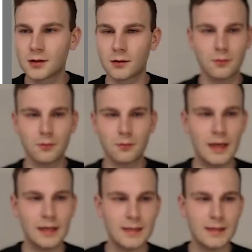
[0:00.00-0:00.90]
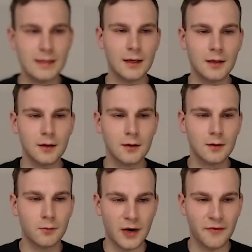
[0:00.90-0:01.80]
So let's take
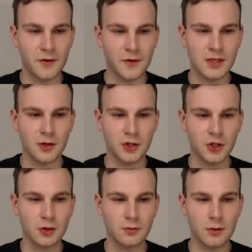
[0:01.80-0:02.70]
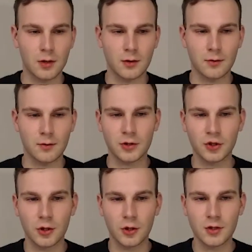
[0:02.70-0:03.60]
breadth first search,
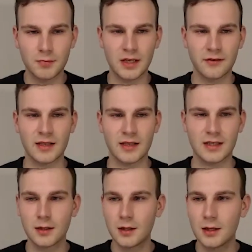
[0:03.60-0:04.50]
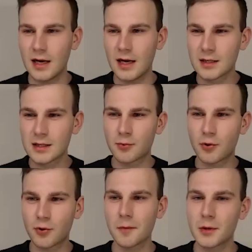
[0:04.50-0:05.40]
or short BFS. It is
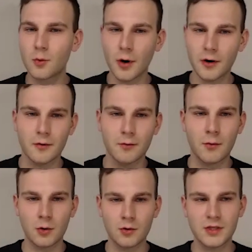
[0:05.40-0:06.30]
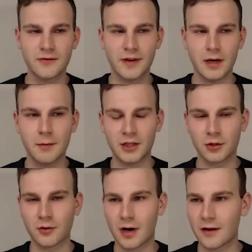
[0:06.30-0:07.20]
probably one of the most
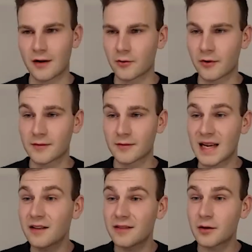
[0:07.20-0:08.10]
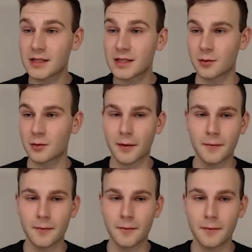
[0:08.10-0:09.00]
fundamental graph algorithms and a very simple
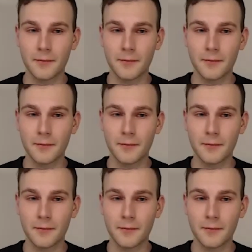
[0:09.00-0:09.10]
one.